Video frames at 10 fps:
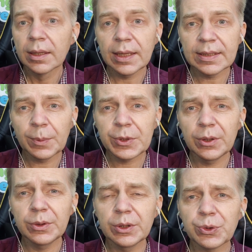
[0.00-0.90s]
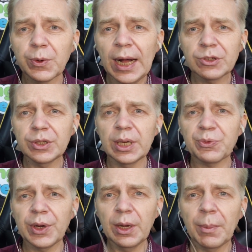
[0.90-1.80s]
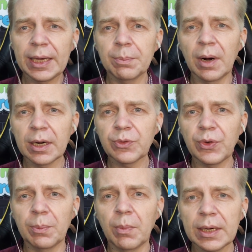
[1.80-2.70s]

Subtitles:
That's absolutely true. Actually, a friend of mine, Mark from